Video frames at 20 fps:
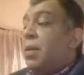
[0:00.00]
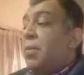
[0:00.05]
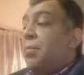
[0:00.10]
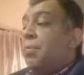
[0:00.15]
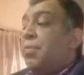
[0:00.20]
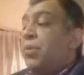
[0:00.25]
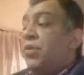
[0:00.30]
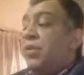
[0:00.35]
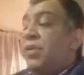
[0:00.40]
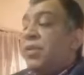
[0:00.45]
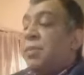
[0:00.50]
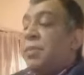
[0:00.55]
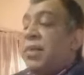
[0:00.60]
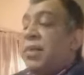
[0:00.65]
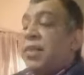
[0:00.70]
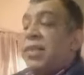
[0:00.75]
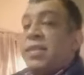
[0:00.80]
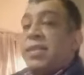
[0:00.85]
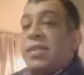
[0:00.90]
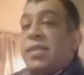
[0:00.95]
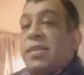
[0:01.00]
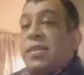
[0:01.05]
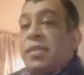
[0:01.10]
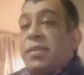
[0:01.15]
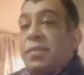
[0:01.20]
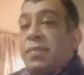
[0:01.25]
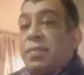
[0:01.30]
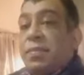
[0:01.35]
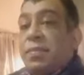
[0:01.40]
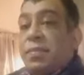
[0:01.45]
put some of this,
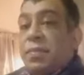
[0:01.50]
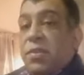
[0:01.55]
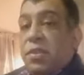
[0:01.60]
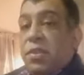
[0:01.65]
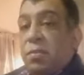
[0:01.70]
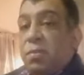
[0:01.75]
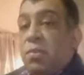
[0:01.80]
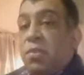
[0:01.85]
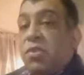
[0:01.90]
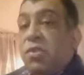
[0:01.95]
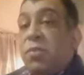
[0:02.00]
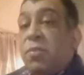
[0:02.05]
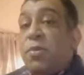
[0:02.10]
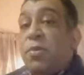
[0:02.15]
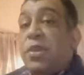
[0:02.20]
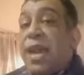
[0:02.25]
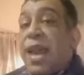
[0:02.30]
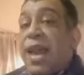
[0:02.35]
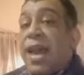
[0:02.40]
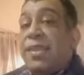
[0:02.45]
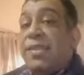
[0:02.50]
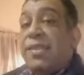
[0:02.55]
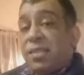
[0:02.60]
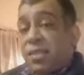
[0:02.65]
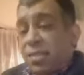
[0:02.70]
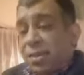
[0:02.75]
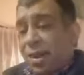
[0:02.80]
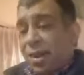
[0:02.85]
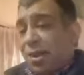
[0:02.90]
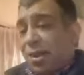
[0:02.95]
just put some on your hands,
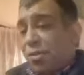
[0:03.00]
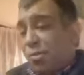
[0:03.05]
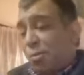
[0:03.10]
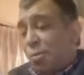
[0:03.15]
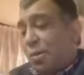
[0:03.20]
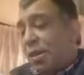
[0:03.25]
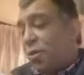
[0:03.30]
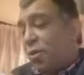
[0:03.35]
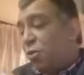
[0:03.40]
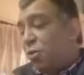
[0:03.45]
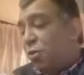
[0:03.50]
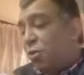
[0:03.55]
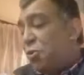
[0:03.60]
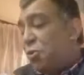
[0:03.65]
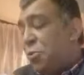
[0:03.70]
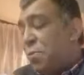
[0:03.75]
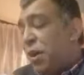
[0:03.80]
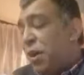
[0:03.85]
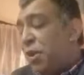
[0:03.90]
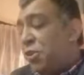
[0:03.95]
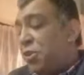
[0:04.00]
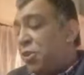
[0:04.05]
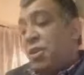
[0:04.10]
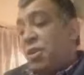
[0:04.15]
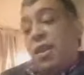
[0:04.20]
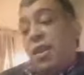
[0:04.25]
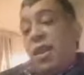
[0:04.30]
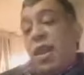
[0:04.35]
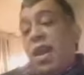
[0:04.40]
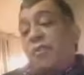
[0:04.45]
just a little bit, not too much,
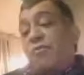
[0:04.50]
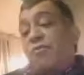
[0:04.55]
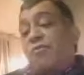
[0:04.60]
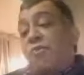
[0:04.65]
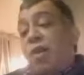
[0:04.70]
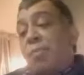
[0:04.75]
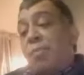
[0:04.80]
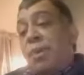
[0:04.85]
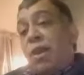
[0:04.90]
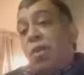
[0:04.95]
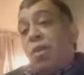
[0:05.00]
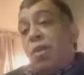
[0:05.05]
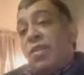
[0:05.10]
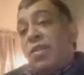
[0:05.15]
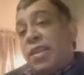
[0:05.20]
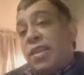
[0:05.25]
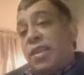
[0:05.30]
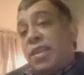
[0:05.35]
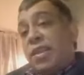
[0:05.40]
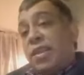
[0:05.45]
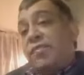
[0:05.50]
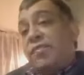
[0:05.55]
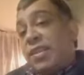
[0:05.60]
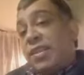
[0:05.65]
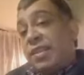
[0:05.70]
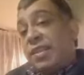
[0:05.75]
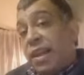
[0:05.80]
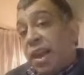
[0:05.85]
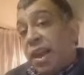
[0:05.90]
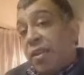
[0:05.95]
and rub it on the
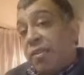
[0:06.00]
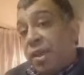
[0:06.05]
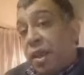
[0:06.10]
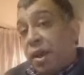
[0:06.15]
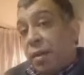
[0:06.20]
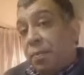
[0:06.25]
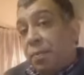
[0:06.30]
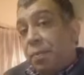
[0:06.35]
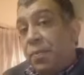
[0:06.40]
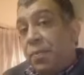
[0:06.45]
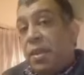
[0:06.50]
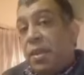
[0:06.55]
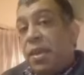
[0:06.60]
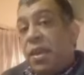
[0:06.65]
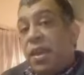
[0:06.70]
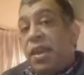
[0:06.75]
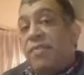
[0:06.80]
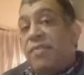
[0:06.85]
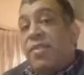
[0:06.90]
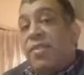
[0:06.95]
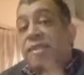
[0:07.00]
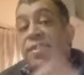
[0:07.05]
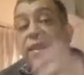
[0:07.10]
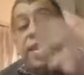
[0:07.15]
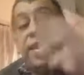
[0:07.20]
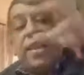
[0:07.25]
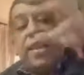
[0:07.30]
infected area. If there's any